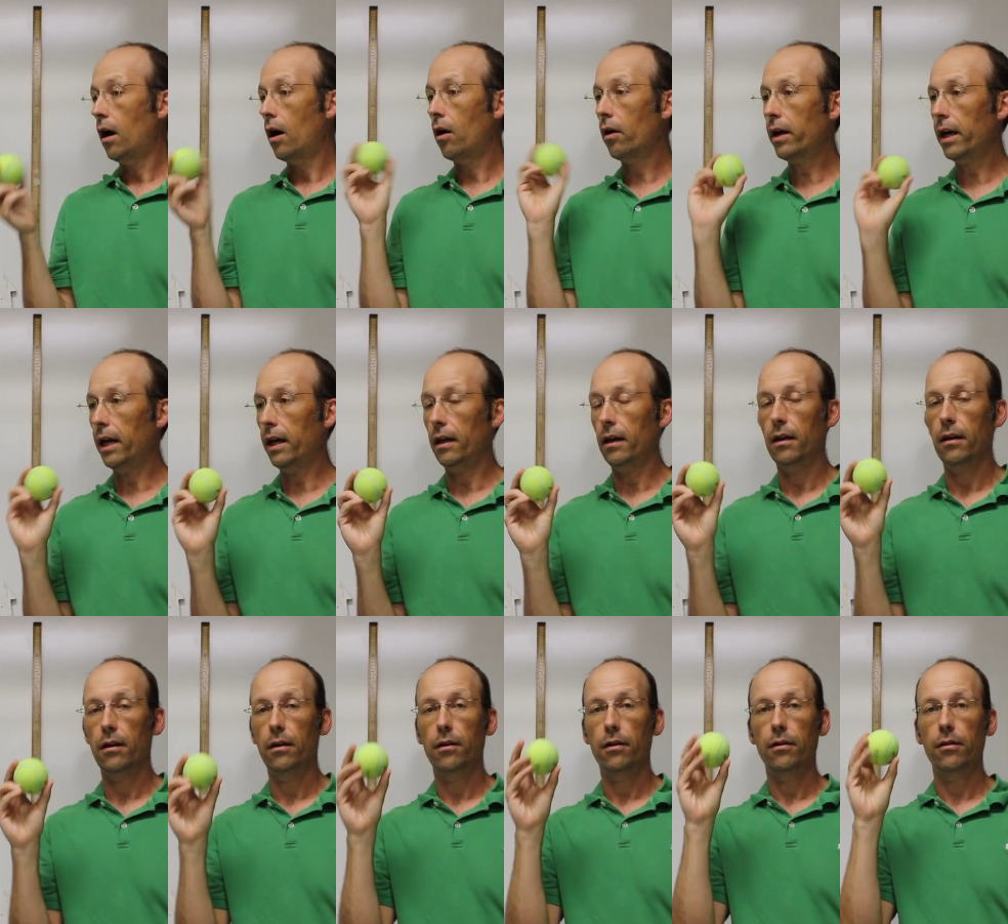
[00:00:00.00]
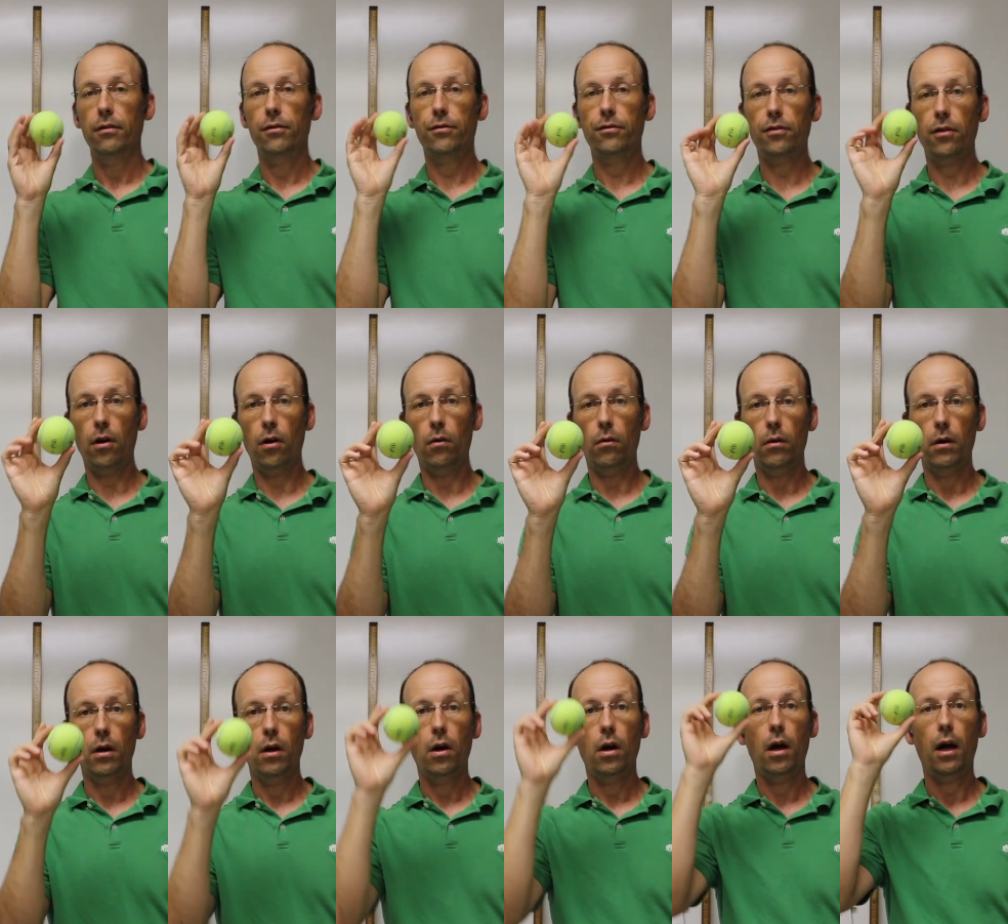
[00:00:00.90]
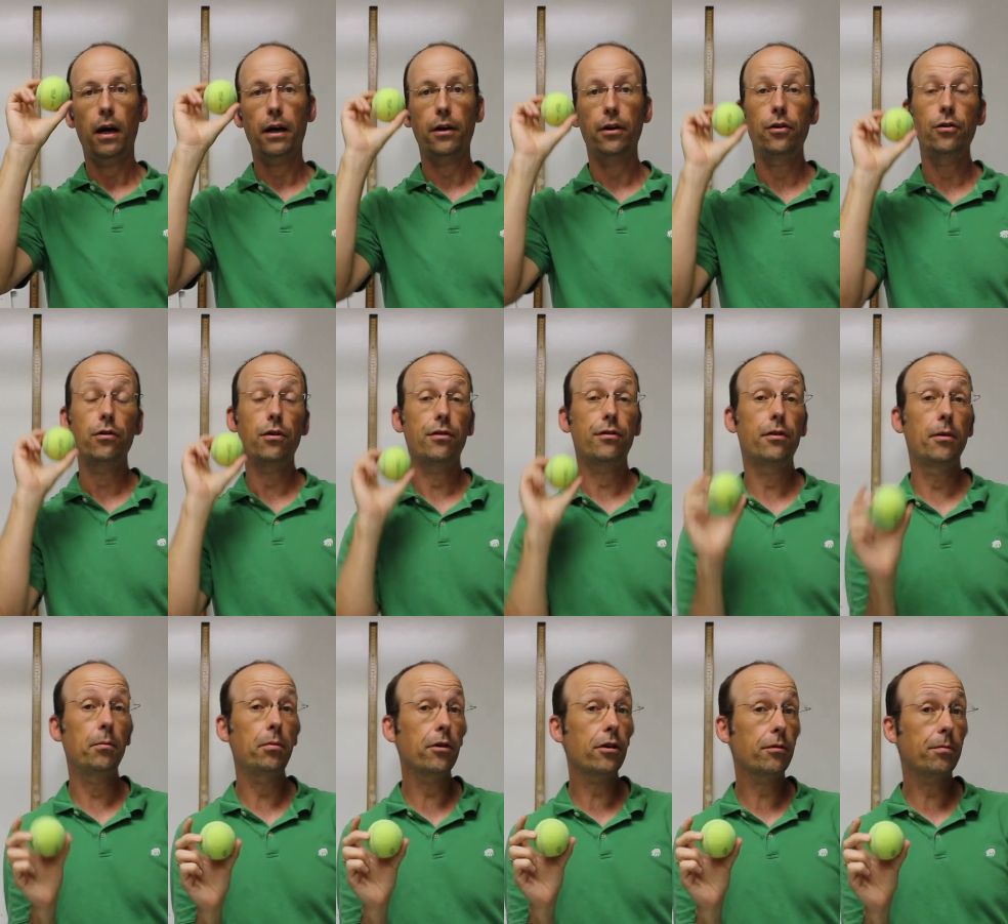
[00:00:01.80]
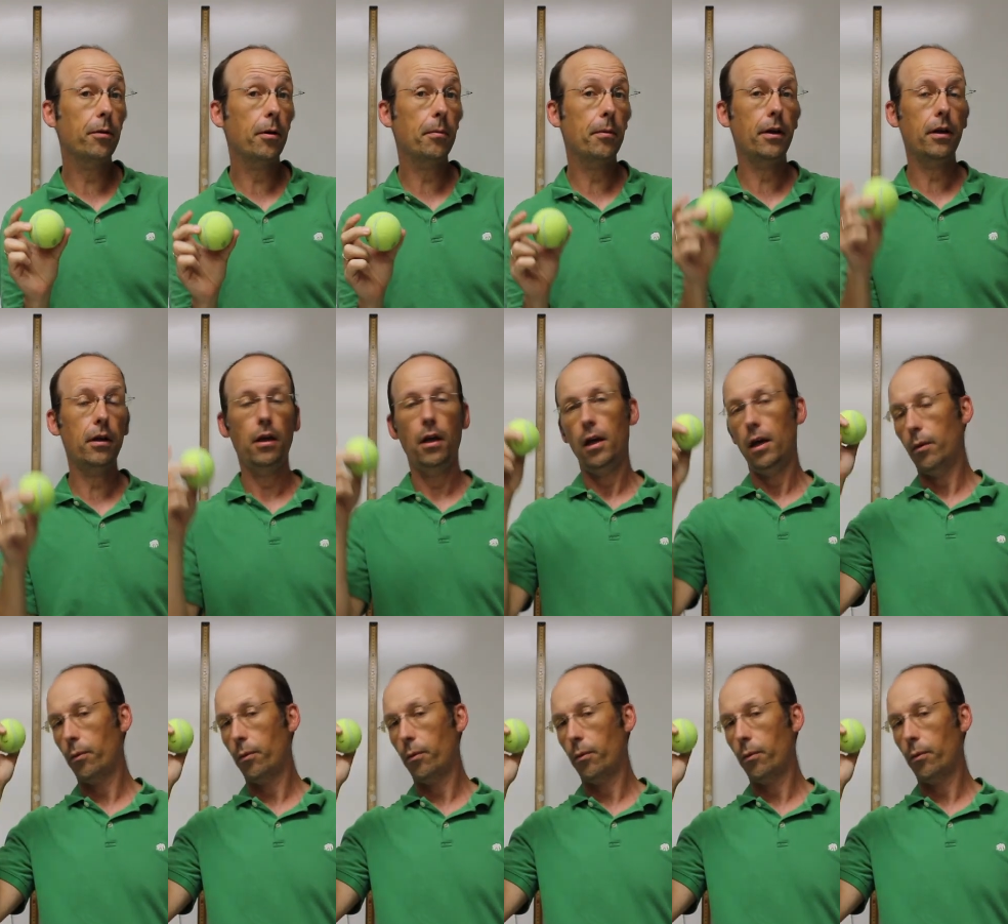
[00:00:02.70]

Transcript: Okay, so I'm going to do a simple experiment.